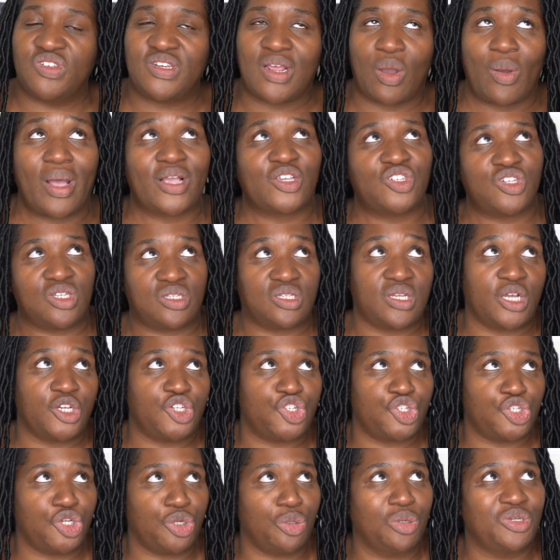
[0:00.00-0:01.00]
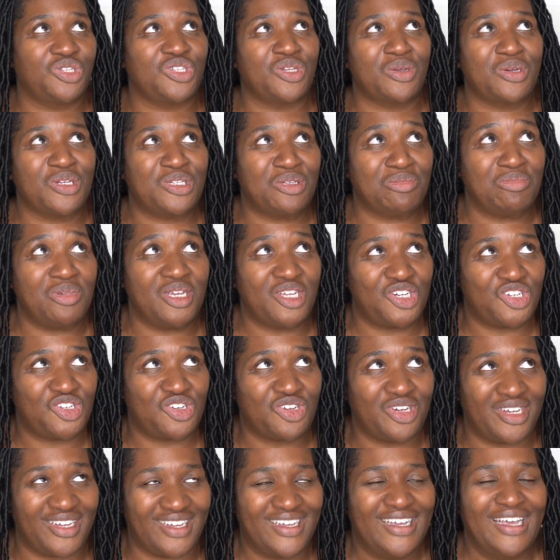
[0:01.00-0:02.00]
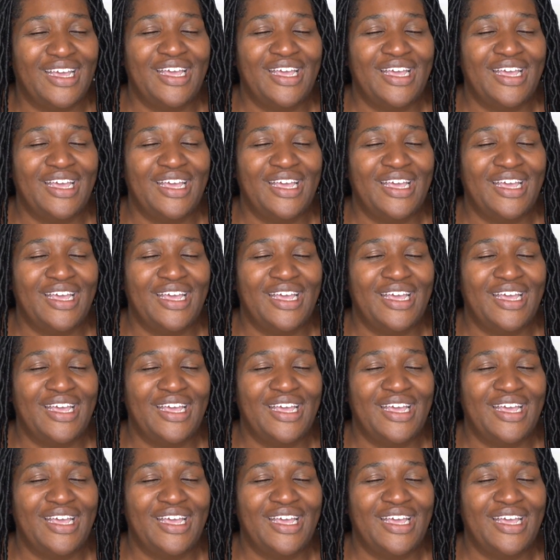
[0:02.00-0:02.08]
Oh, actually, it's not true. So did Dimitri.